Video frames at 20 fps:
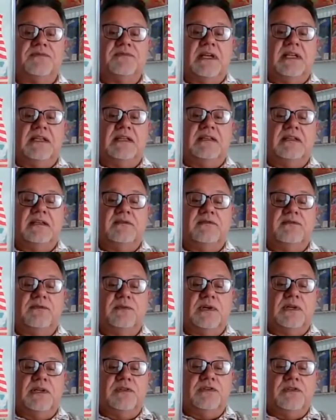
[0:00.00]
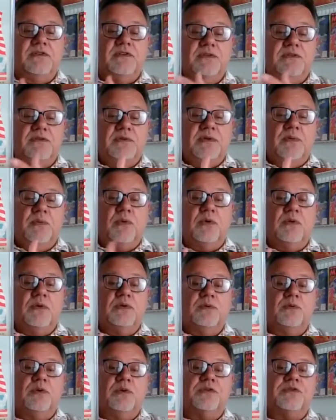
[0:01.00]
of 1942 and
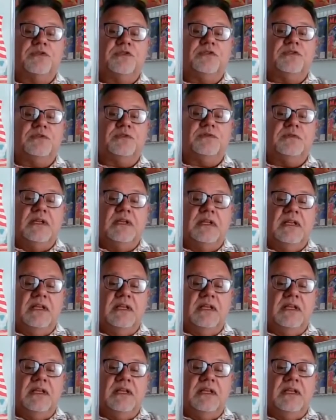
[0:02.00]
World War II,